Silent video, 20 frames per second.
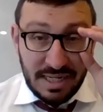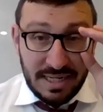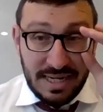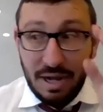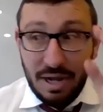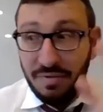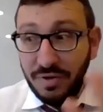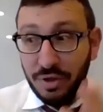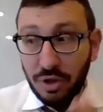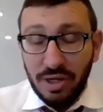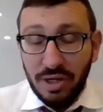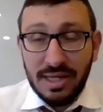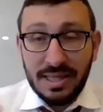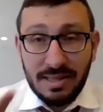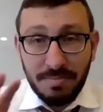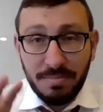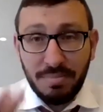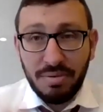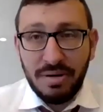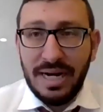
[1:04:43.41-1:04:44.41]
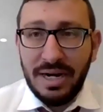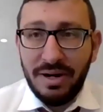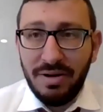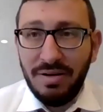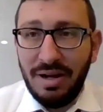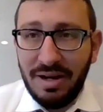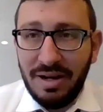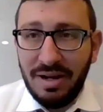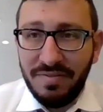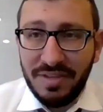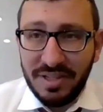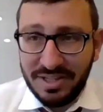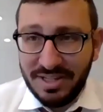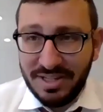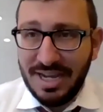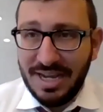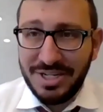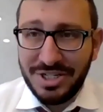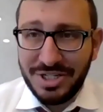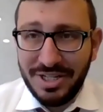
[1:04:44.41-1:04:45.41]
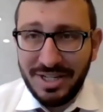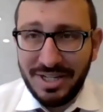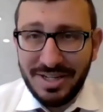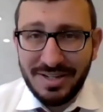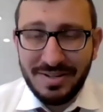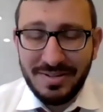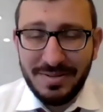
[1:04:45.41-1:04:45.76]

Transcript: Now, if you look at the prayer of the Tashlich,